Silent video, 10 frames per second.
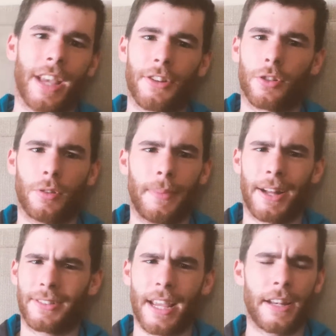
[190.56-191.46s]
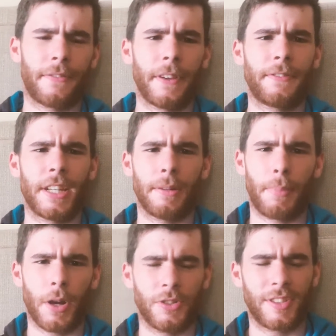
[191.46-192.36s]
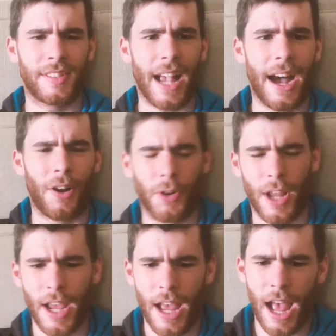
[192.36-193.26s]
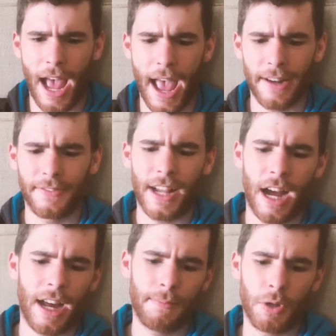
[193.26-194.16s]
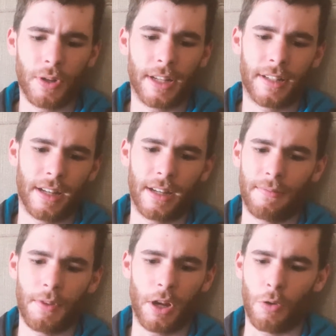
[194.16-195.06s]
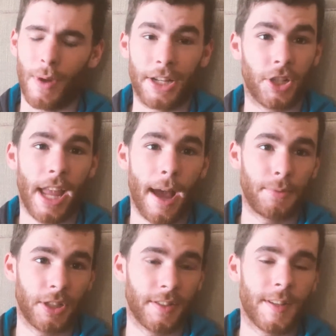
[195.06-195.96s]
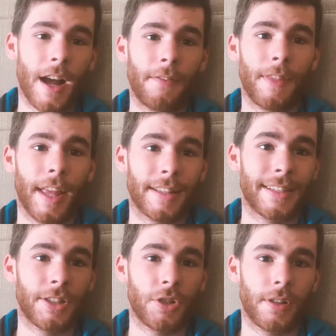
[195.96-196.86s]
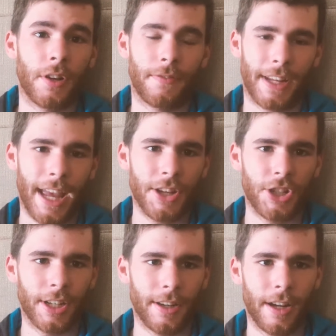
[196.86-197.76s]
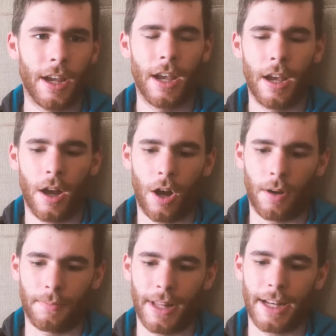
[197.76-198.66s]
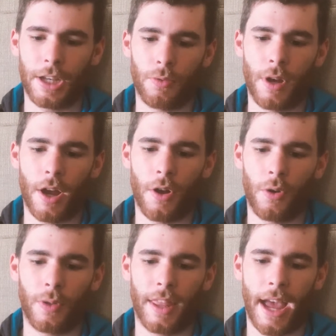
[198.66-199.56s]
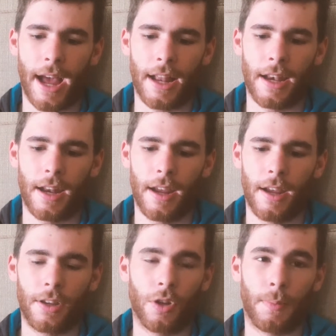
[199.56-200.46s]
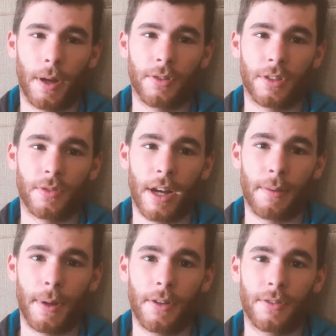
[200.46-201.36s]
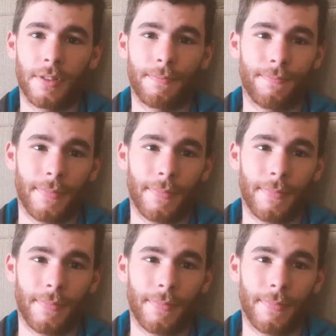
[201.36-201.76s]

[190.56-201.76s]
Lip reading: schedule about 10 to 15 posts out ahead of time. You get to, write your caption stuff, then sends you a notification letting you know that your post is ready to post.